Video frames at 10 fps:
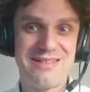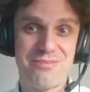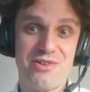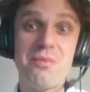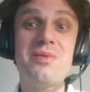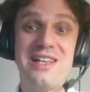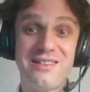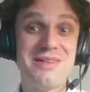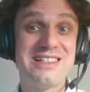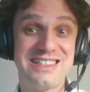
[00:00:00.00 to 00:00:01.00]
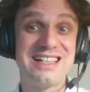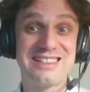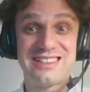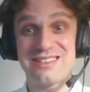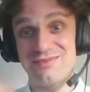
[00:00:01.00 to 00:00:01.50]
probably it makes
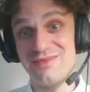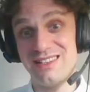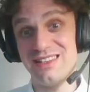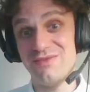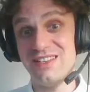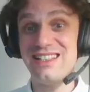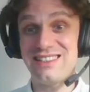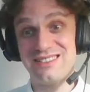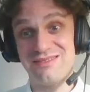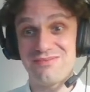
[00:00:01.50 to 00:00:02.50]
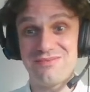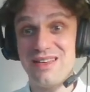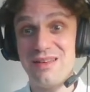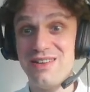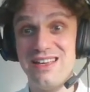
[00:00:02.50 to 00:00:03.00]
sense. But if less,
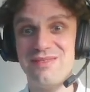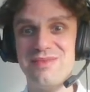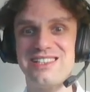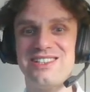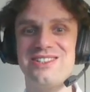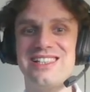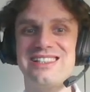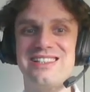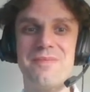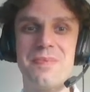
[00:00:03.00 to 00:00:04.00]
maybe it makes no sense.